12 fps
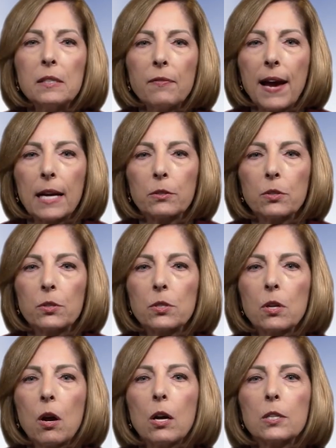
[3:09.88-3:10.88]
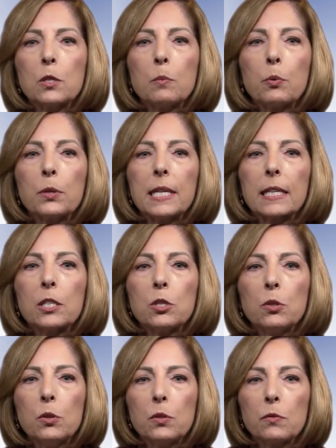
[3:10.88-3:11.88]
factors also protects
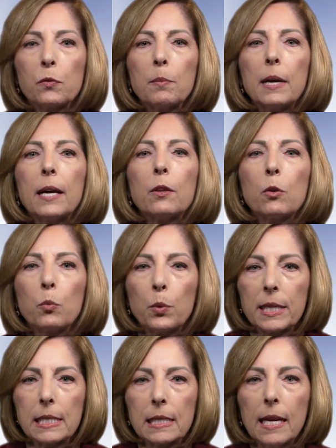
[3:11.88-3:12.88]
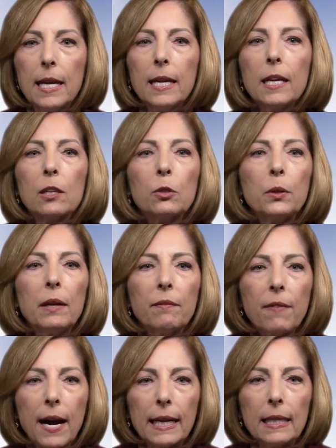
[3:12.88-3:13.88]
students from other risks, including
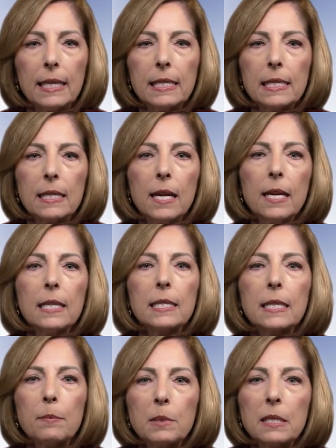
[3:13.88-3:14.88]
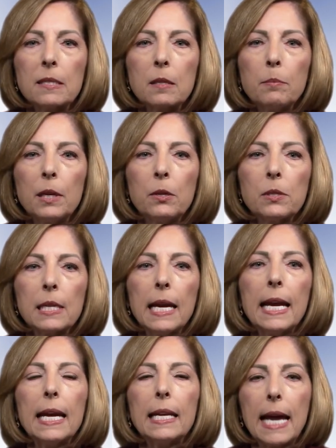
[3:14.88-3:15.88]
violence, substance abuse,
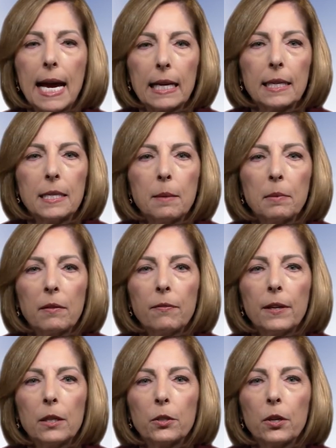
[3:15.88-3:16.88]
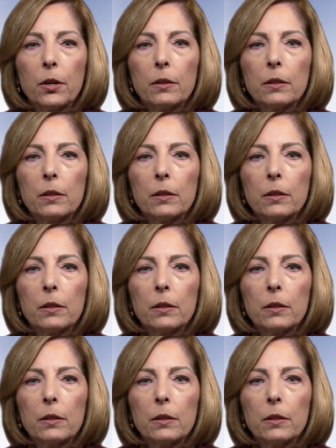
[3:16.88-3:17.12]
and academic failure.